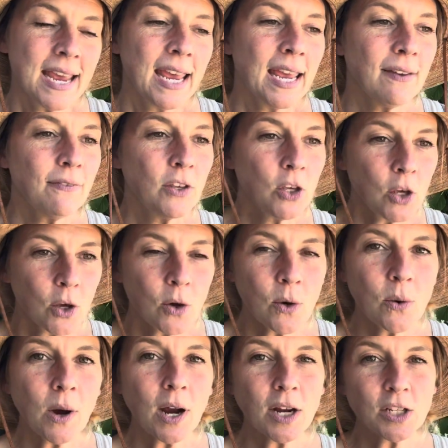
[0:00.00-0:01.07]
If
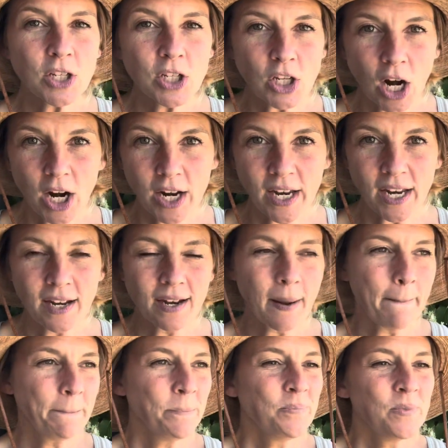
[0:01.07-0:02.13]
you are starting